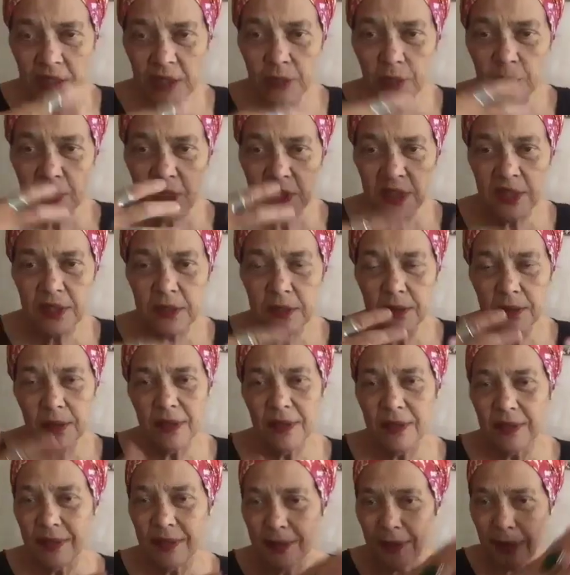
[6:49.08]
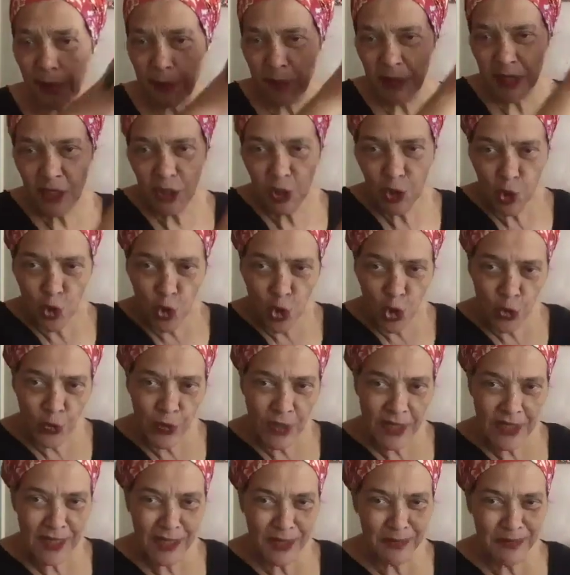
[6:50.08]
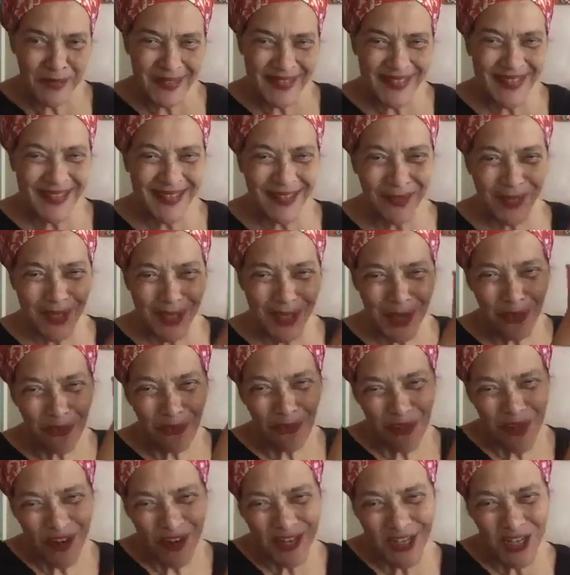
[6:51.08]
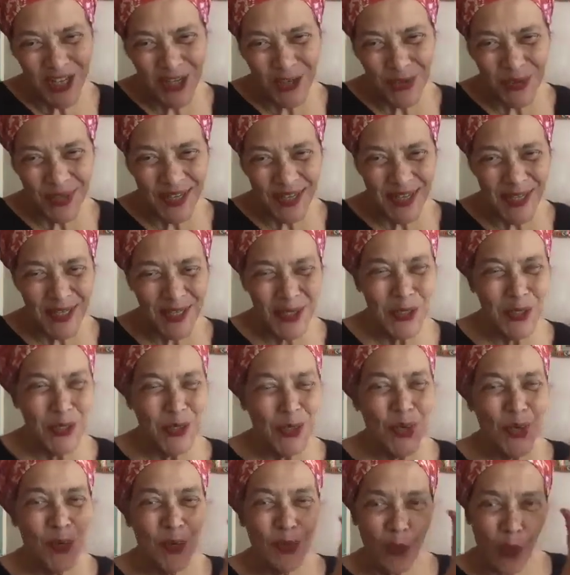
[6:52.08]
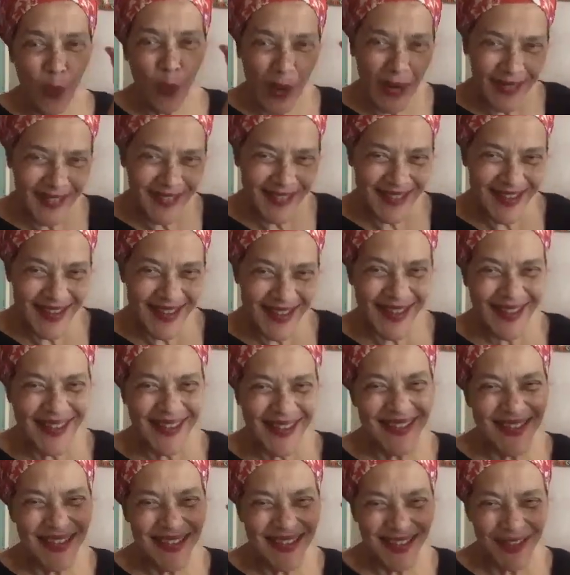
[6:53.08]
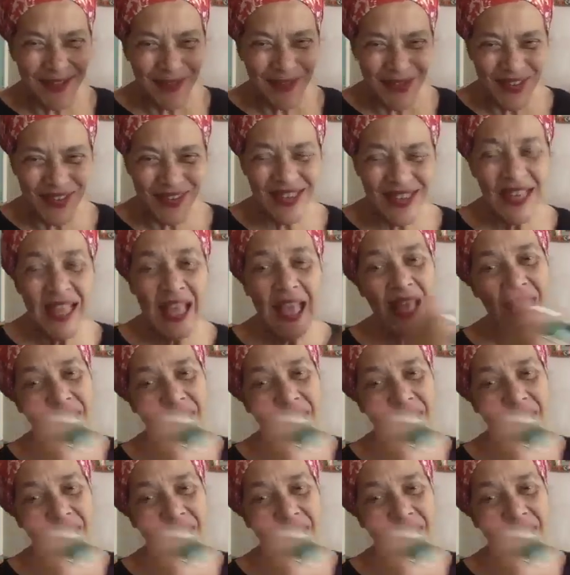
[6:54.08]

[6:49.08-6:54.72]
was, school was the French education, whiteness and everything.